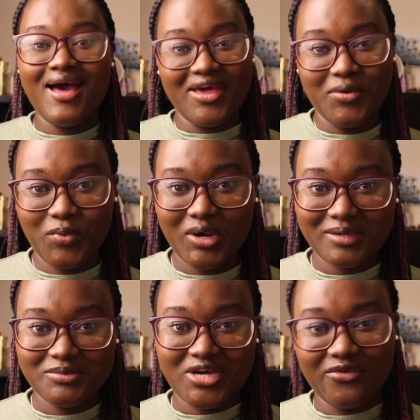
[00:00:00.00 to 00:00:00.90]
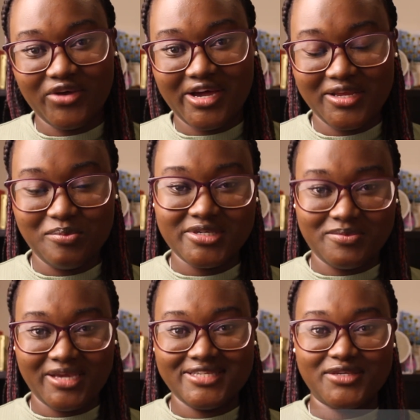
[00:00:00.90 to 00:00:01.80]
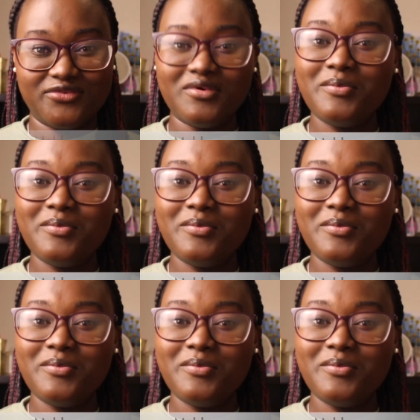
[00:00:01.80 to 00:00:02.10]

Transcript: Hi, welcome to Africa in Perspective.